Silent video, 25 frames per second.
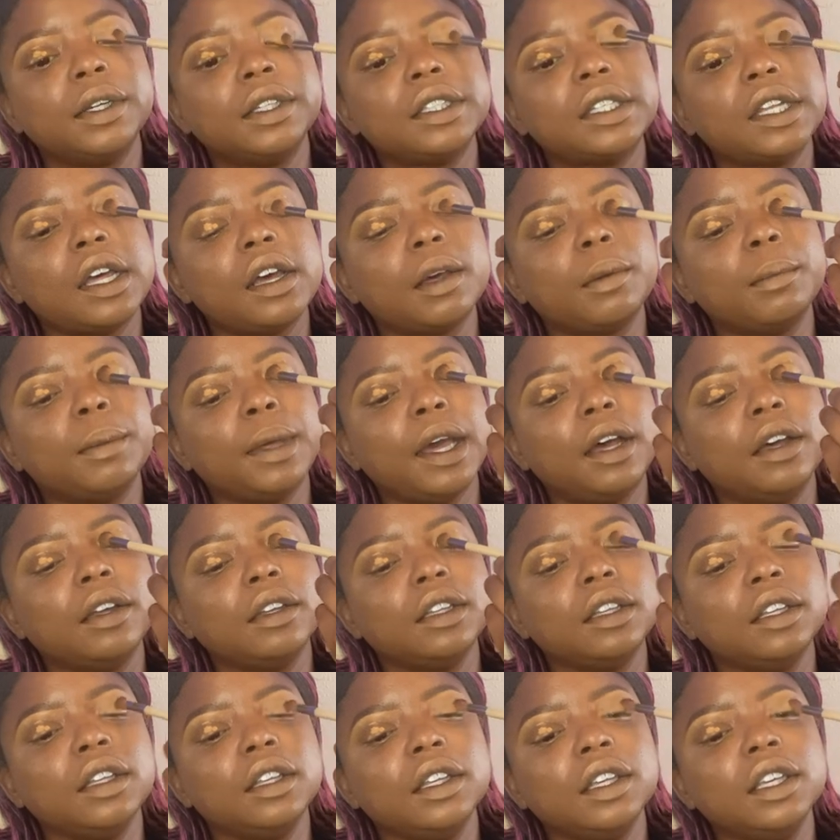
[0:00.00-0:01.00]
to talk about,
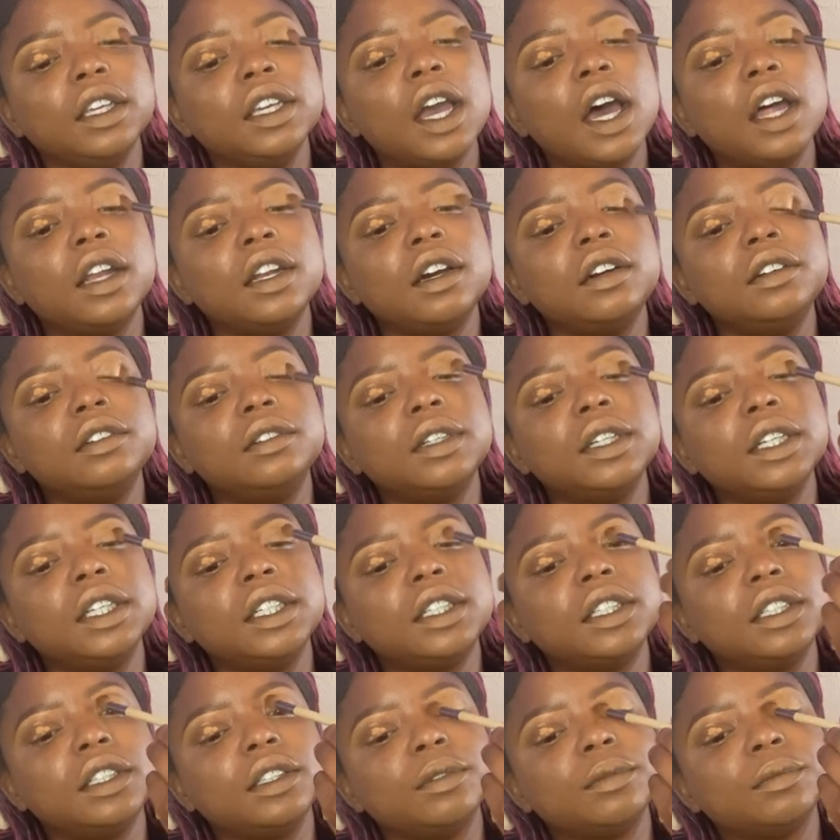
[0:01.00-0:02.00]
y'all know
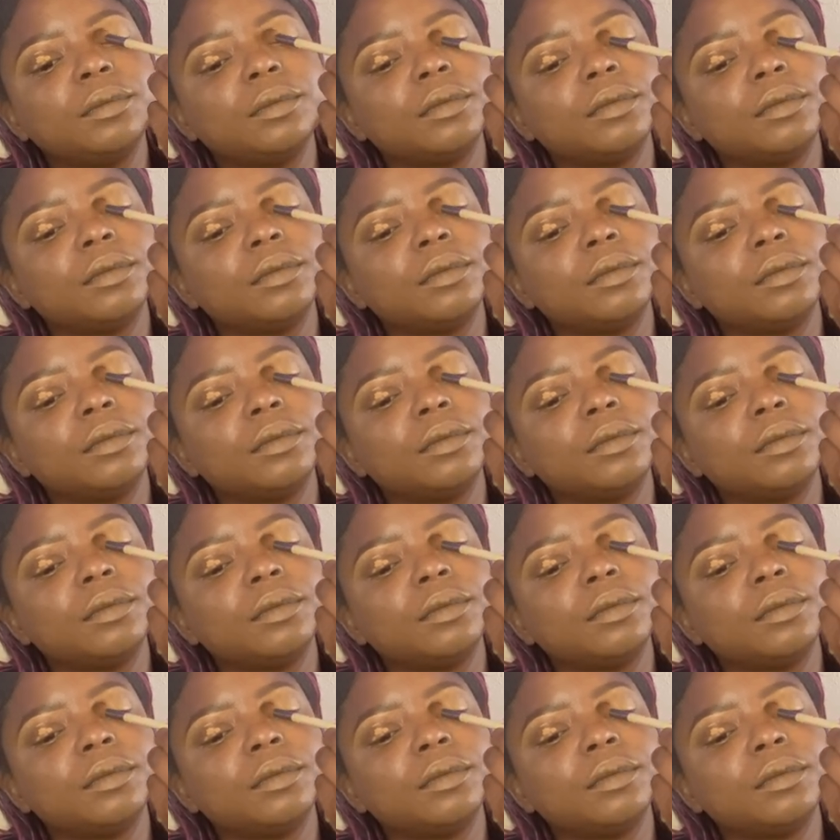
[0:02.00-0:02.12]
Rita.